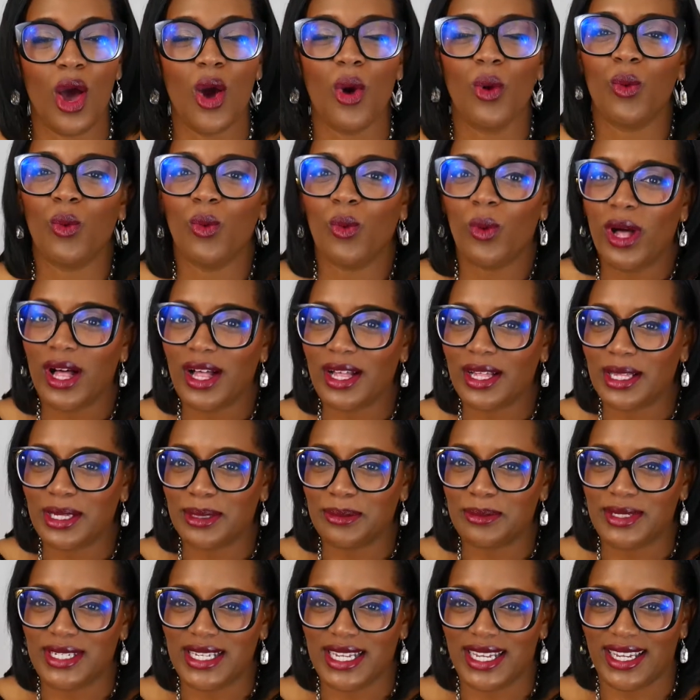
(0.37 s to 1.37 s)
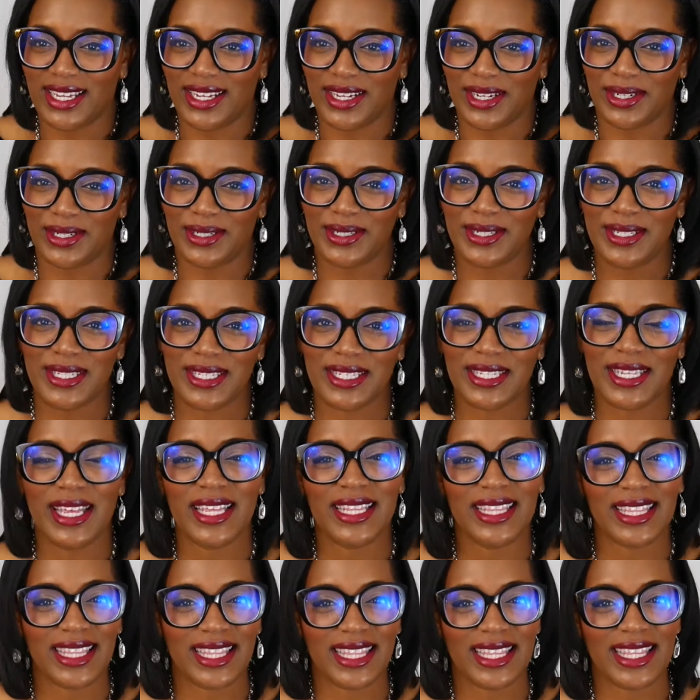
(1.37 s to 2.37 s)
Welcome, dears.
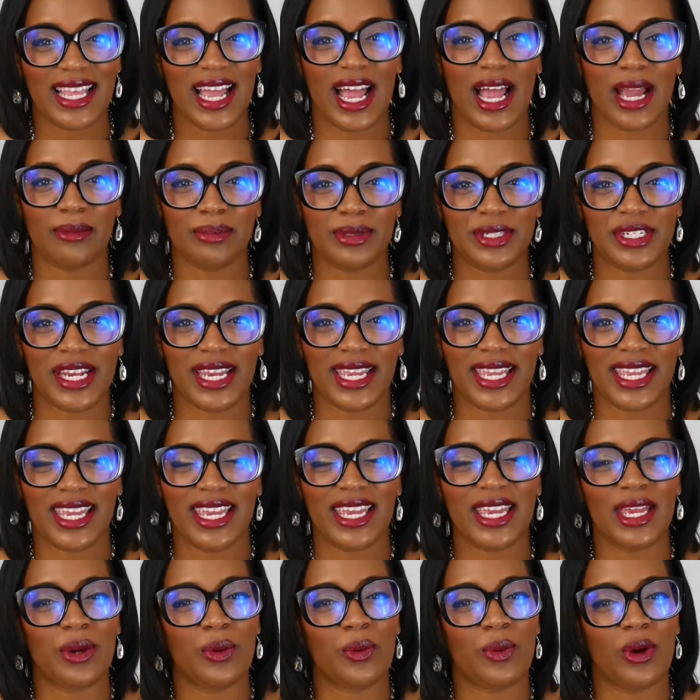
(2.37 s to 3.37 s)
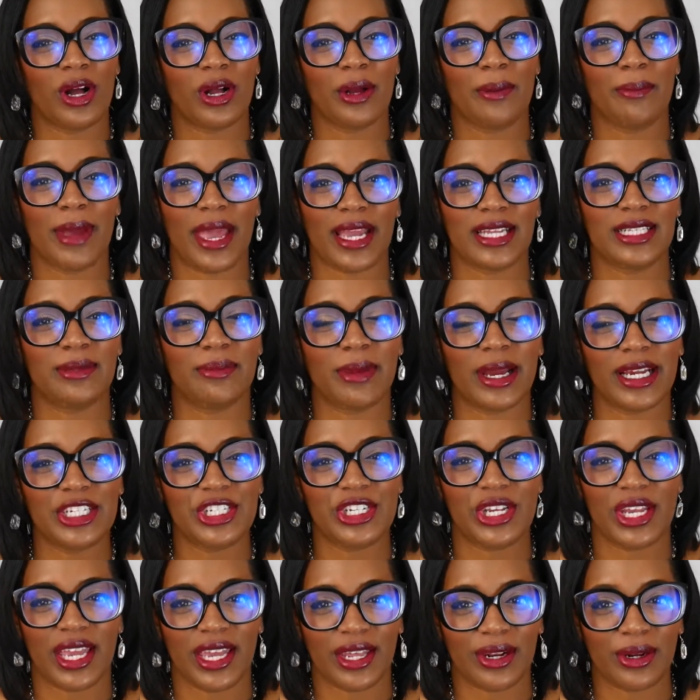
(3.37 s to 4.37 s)
I'm Chicky and welcome back to my
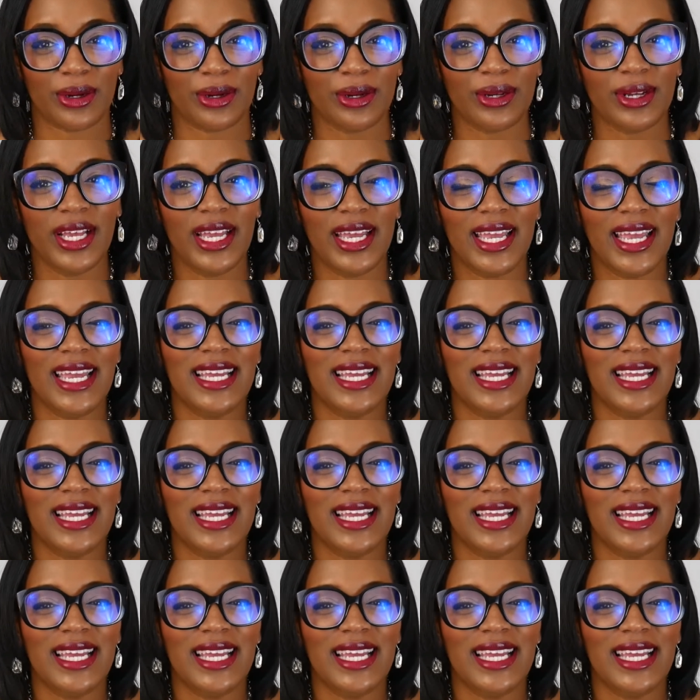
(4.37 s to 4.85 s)
channel.